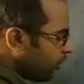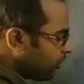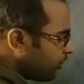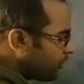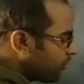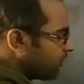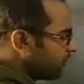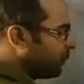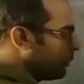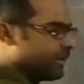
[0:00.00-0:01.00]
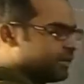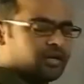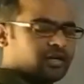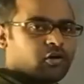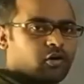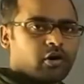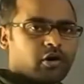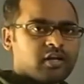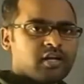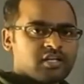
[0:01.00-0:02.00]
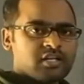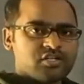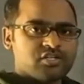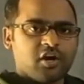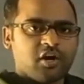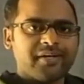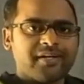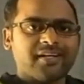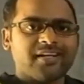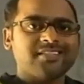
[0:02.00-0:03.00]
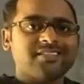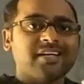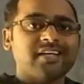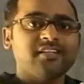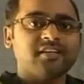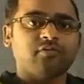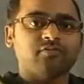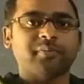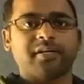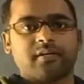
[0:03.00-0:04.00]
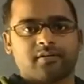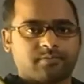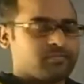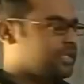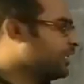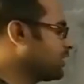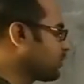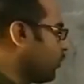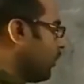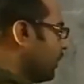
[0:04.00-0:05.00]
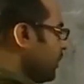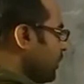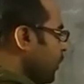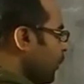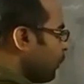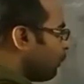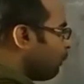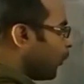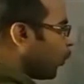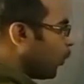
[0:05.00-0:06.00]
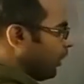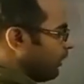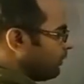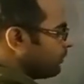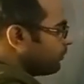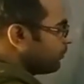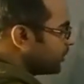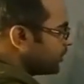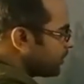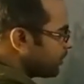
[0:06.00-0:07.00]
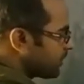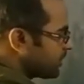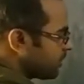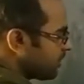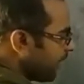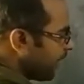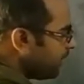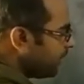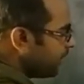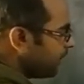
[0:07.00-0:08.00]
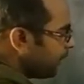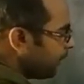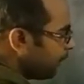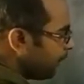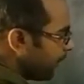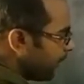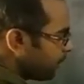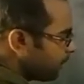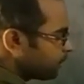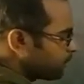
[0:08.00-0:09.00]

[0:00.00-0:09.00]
of the mirror or geometrical center of the mirror is called pole, which is represented by P.